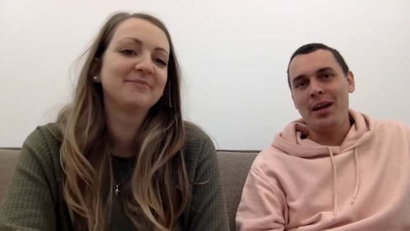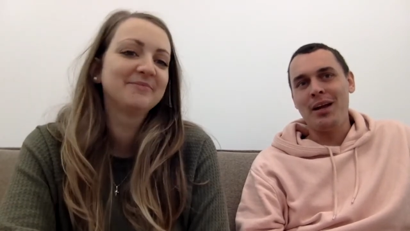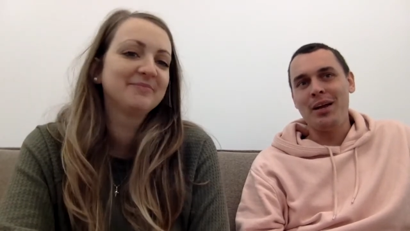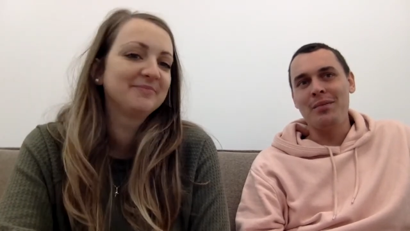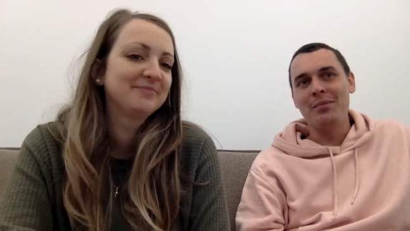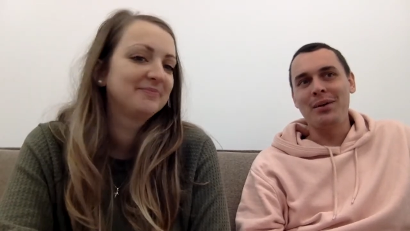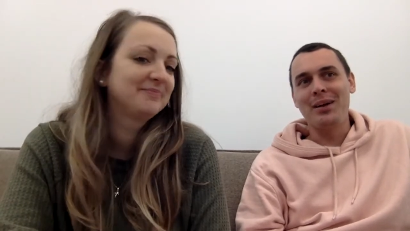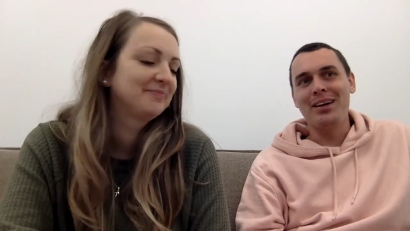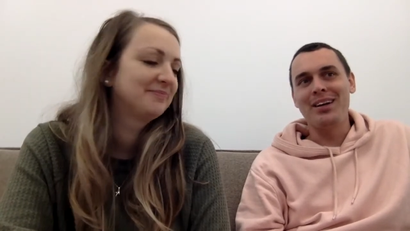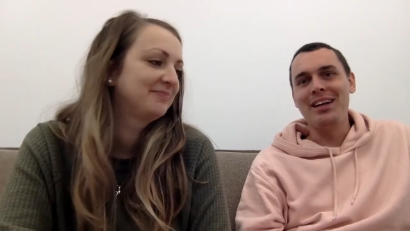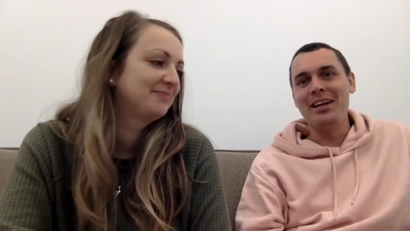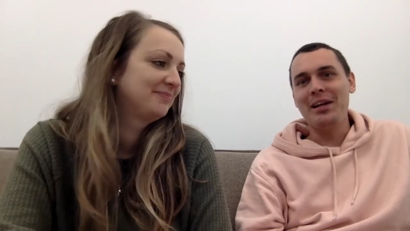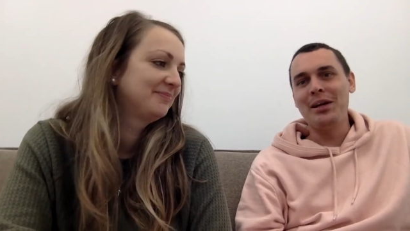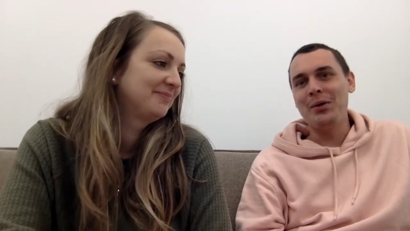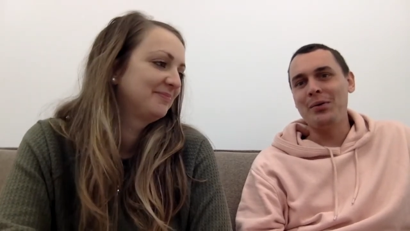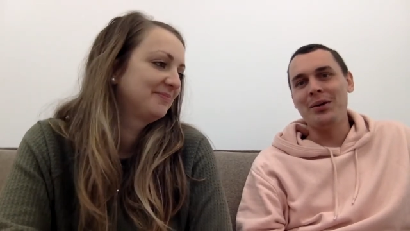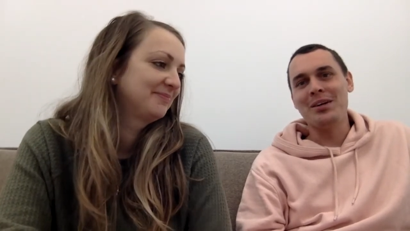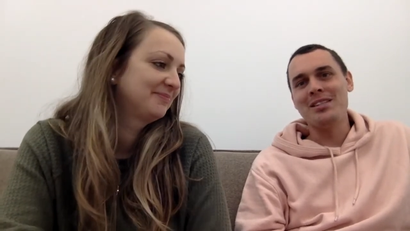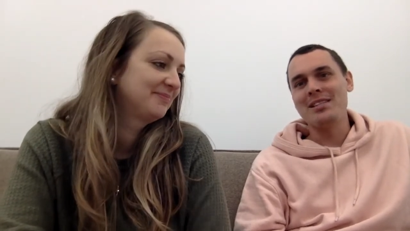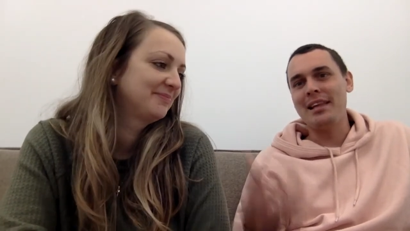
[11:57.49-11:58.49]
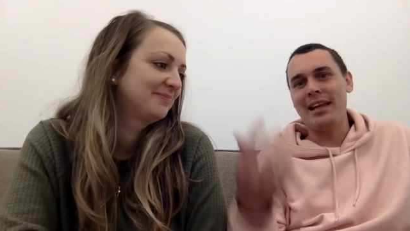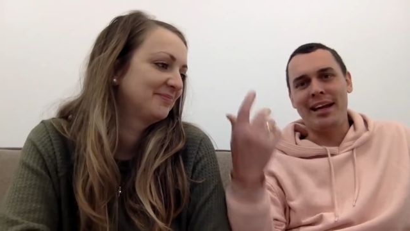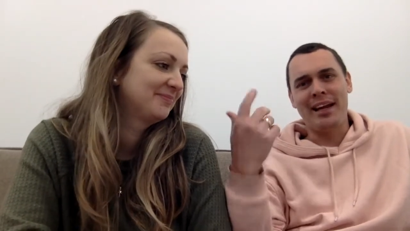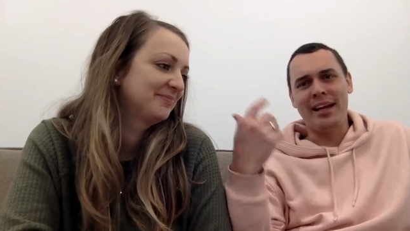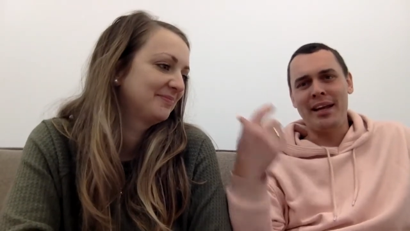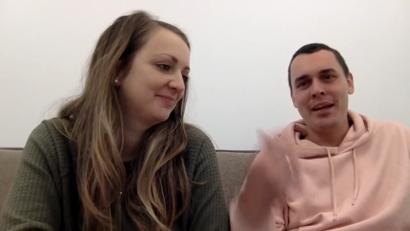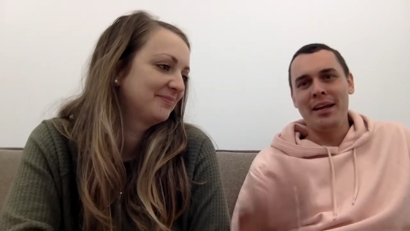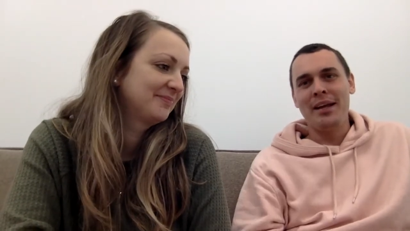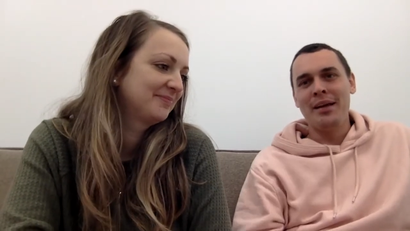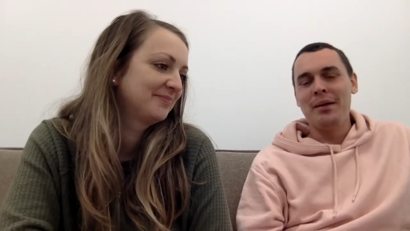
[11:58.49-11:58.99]
Speaker 1: compared to here where it's
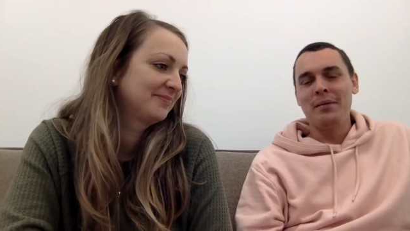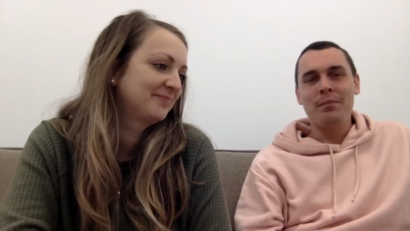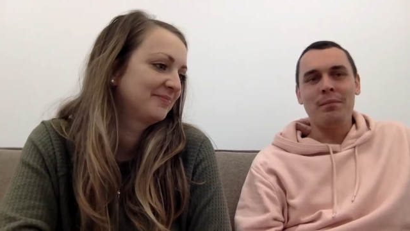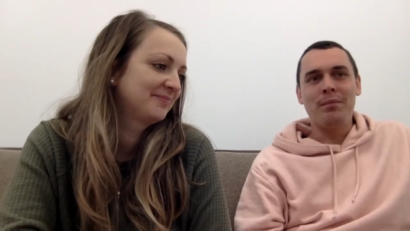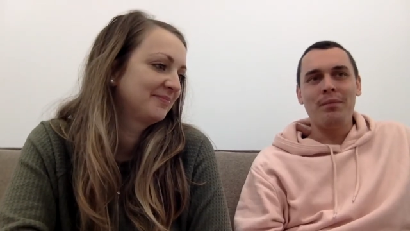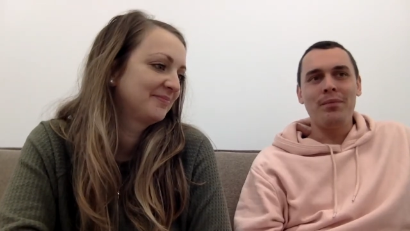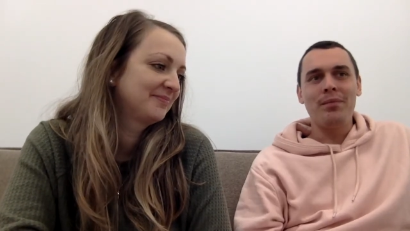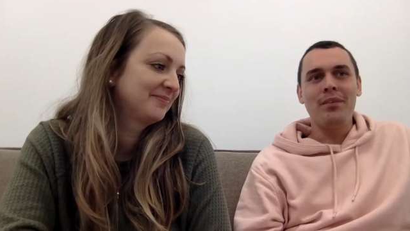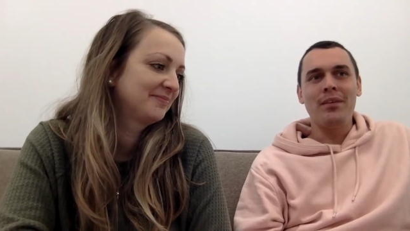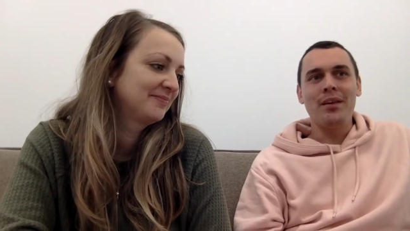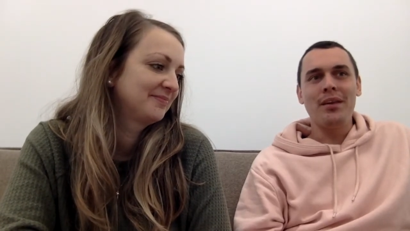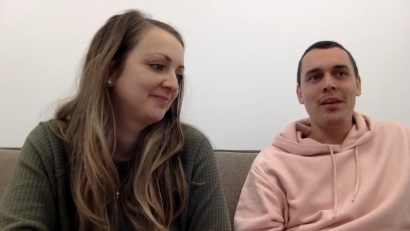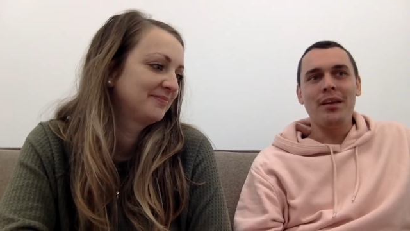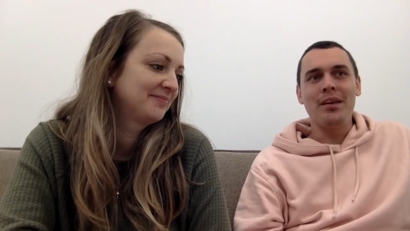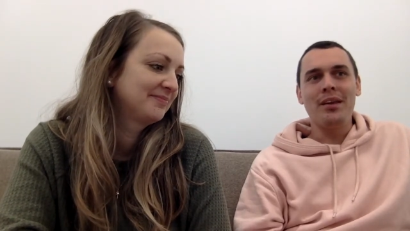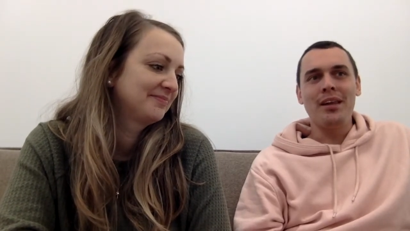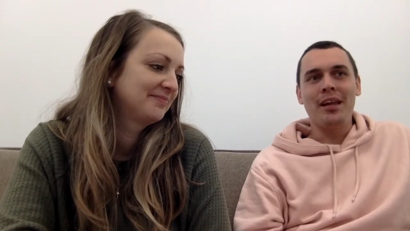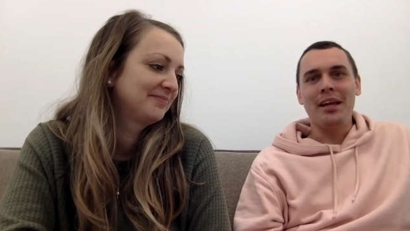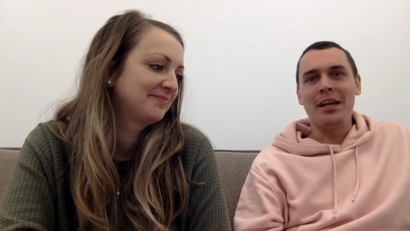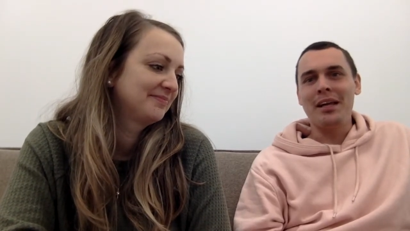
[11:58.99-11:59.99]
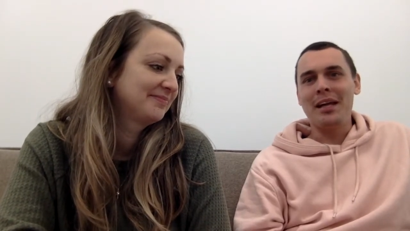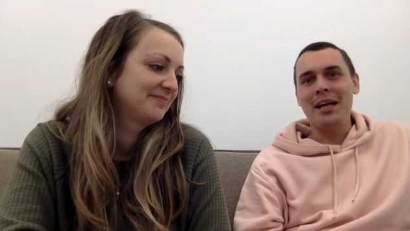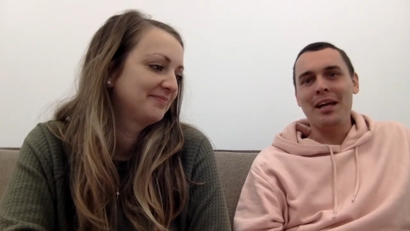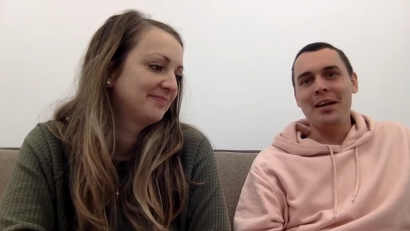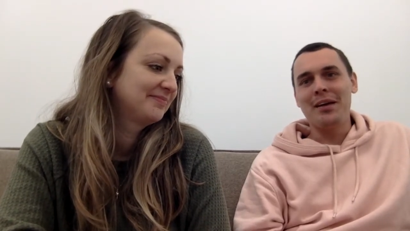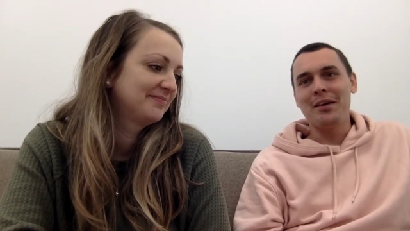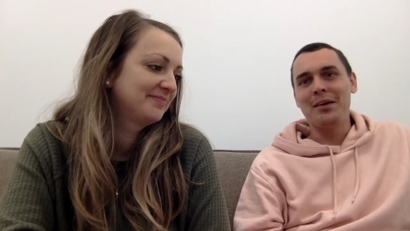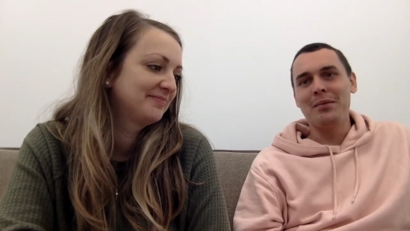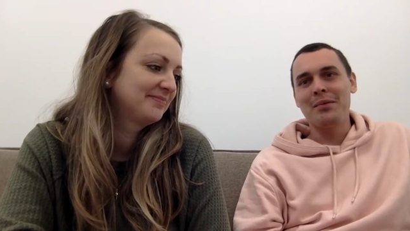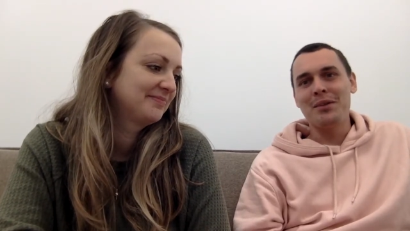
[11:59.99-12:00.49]
like like get
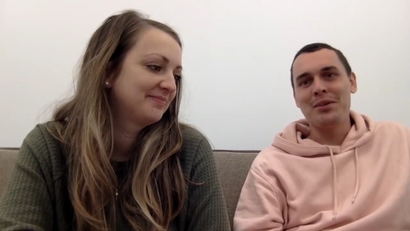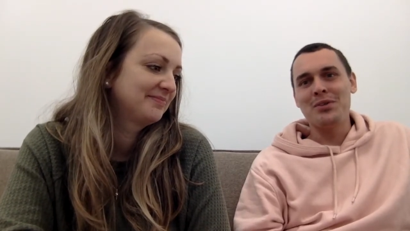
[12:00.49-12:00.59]
out of my